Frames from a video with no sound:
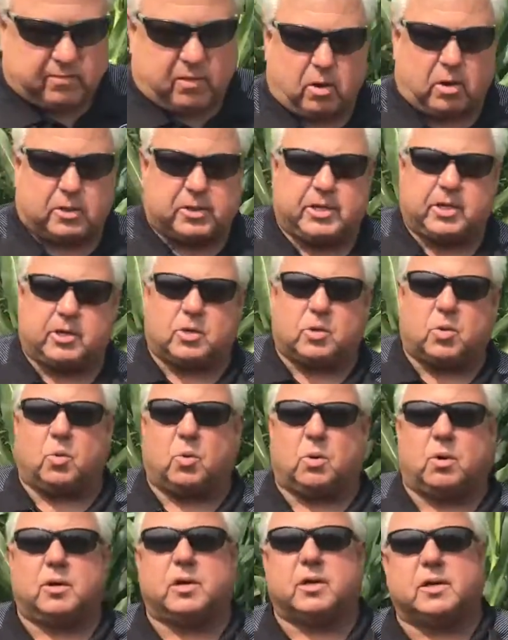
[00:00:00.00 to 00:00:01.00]
volunteer
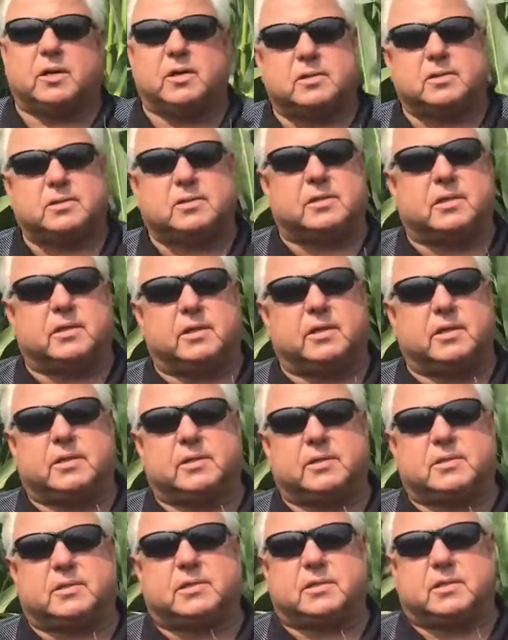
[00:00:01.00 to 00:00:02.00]
corn does
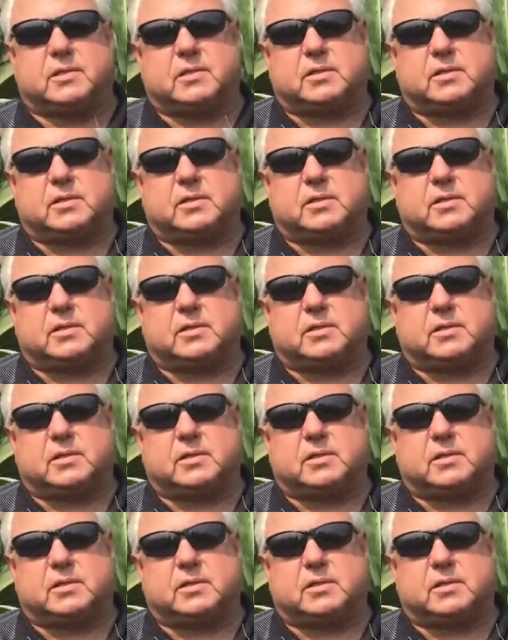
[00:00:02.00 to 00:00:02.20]
is